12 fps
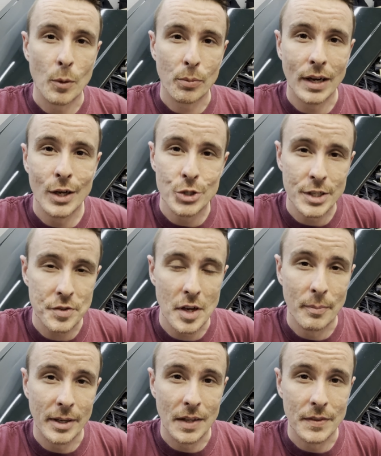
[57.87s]
projects
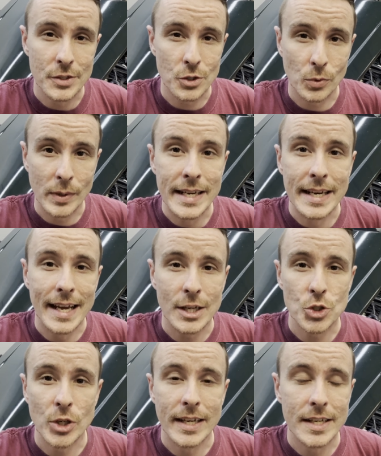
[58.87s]
coming on this great
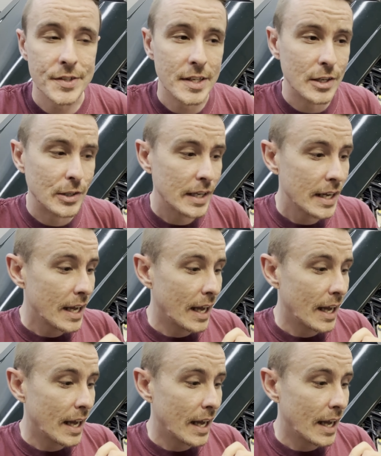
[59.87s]
XJS here.